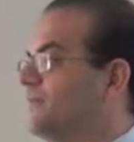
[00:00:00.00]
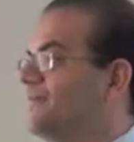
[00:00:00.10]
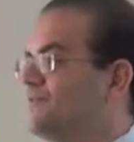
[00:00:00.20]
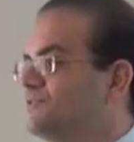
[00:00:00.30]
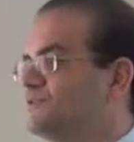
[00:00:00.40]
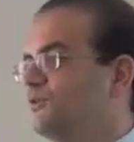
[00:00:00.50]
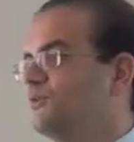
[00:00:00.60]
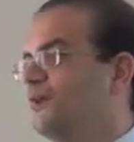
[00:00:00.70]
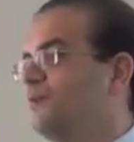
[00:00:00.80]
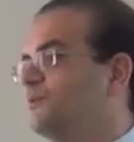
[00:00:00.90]
And
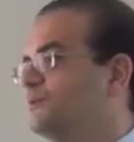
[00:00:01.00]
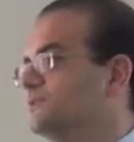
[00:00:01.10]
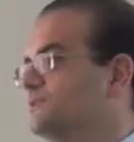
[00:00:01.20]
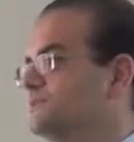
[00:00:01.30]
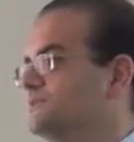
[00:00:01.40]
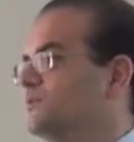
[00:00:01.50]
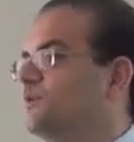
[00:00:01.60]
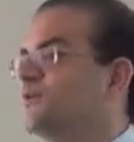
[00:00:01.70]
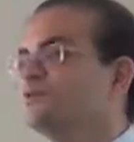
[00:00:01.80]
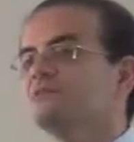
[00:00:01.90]
so that was
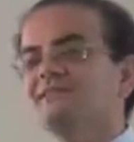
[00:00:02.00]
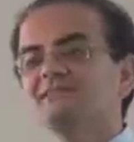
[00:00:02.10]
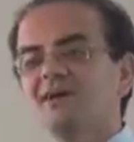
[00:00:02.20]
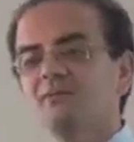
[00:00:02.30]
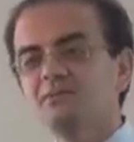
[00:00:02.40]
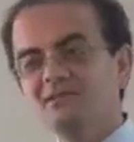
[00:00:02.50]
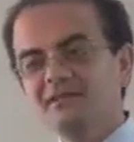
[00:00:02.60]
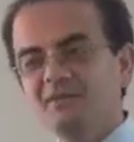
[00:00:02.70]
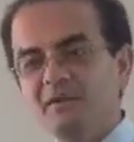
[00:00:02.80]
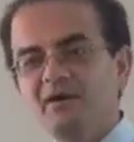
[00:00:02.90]
one of those things I always
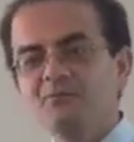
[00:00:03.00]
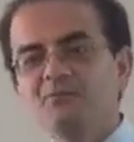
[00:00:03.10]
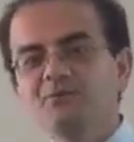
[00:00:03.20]
think about.